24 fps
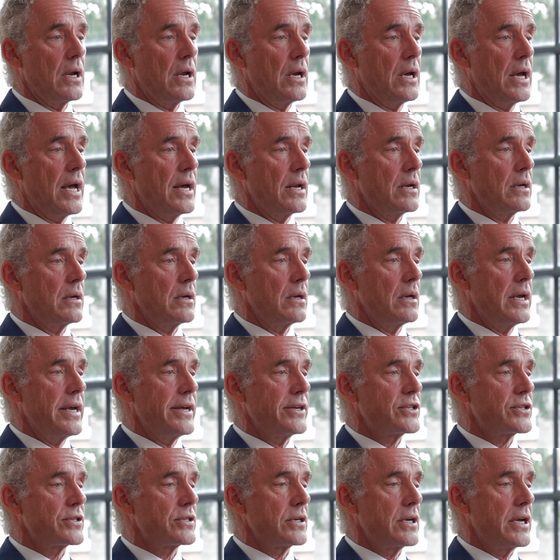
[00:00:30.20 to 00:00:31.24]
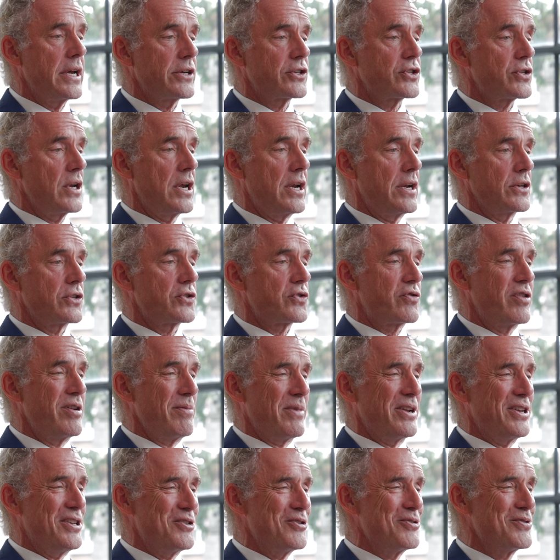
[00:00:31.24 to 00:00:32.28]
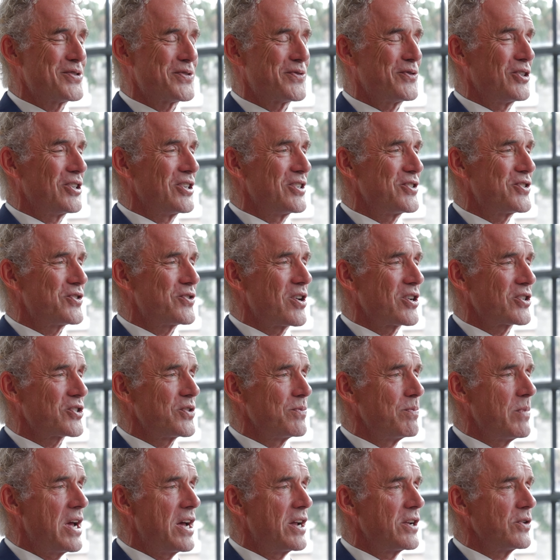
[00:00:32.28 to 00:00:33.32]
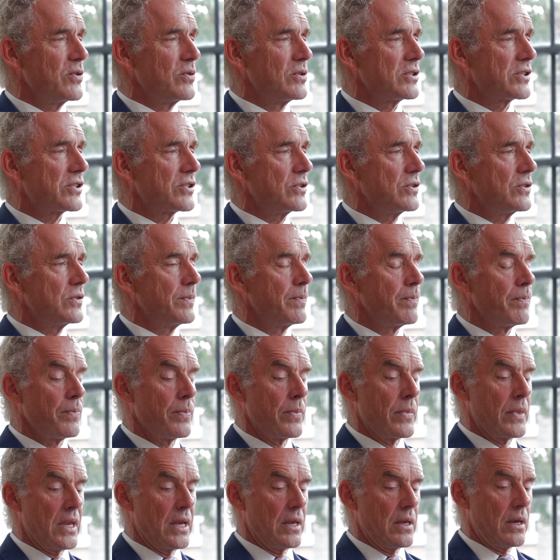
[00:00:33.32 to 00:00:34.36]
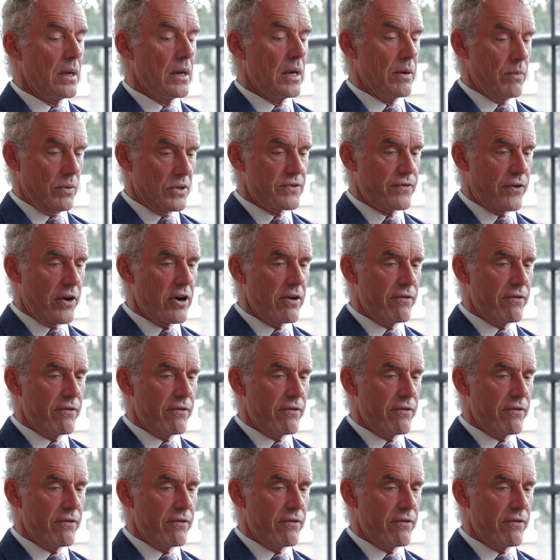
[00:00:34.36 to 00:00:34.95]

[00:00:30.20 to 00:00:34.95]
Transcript: and it's an extremely useful instruction manual. So it was very